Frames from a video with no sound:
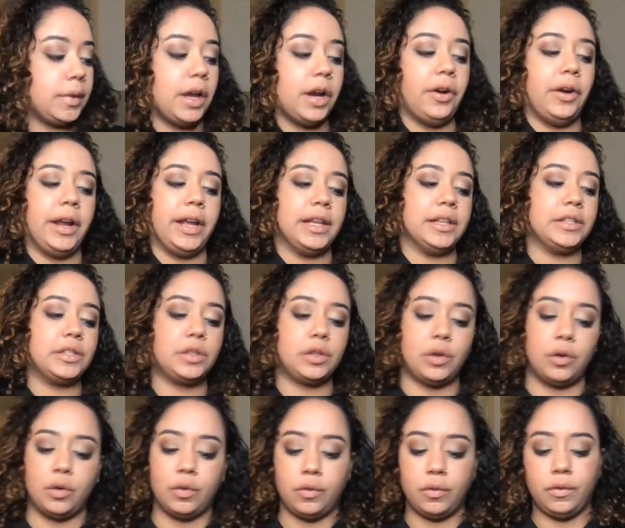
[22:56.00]
All right,
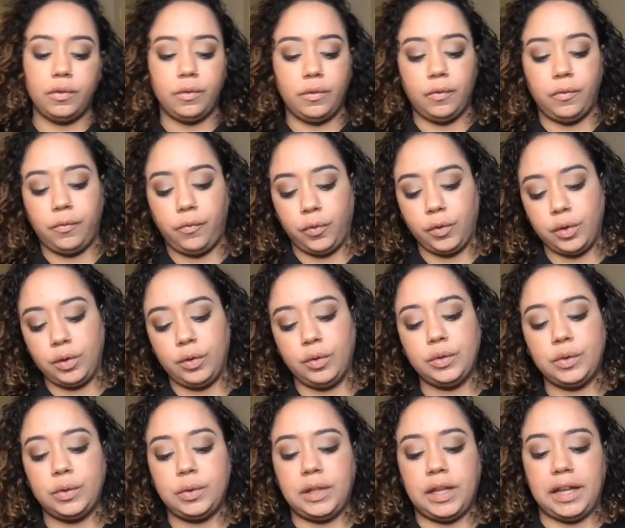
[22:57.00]
so for
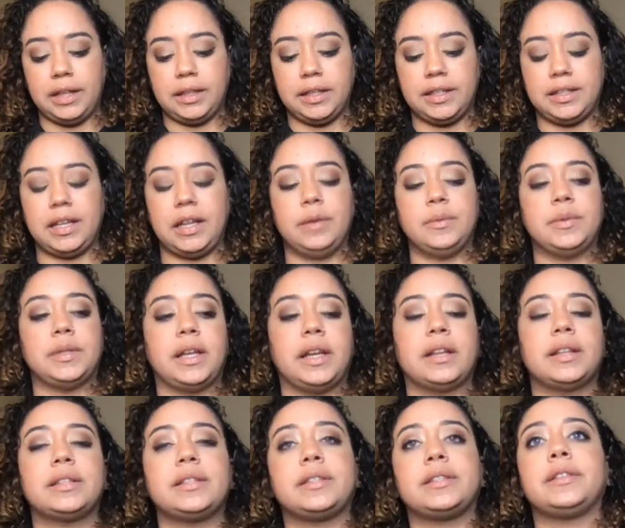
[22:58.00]
those who date the same
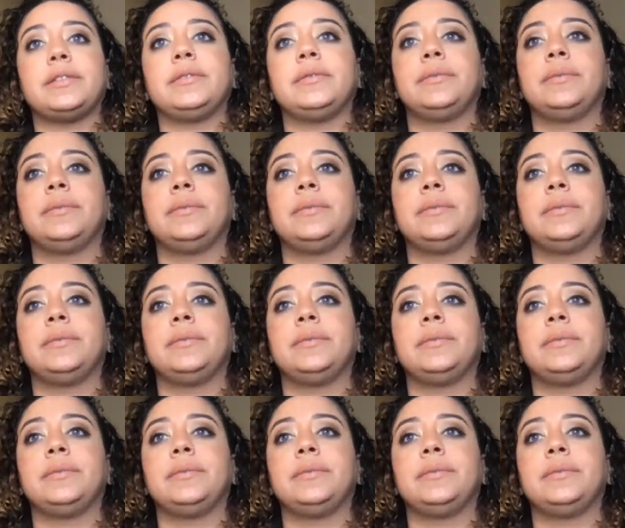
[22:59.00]
sex,